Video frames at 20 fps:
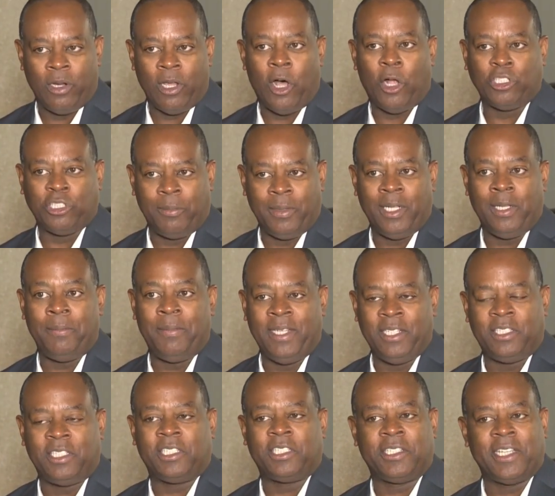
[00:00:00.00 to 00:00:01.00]
would ultimately
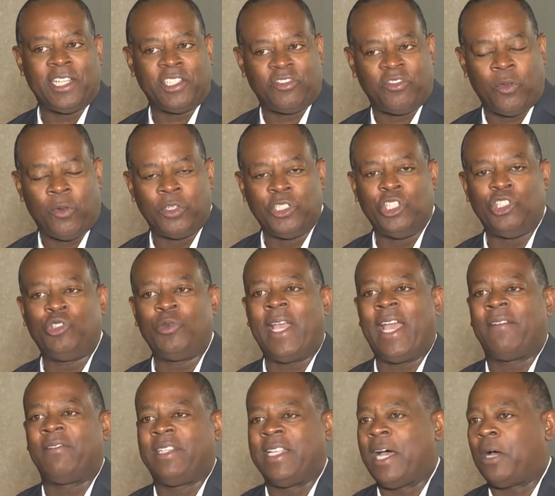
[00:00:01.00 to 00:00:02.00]
be successful, or did you
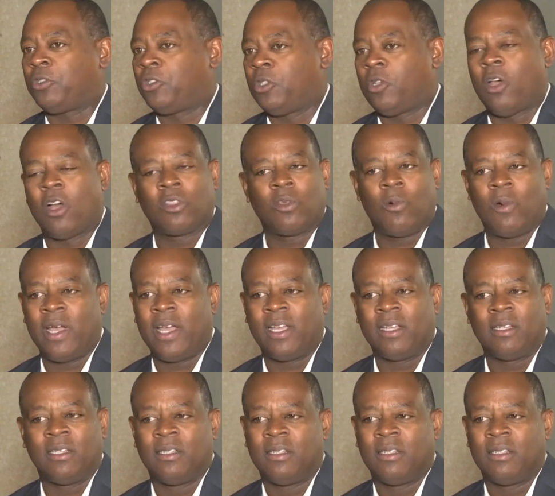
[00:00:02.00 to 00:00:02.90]
have doubts along the way?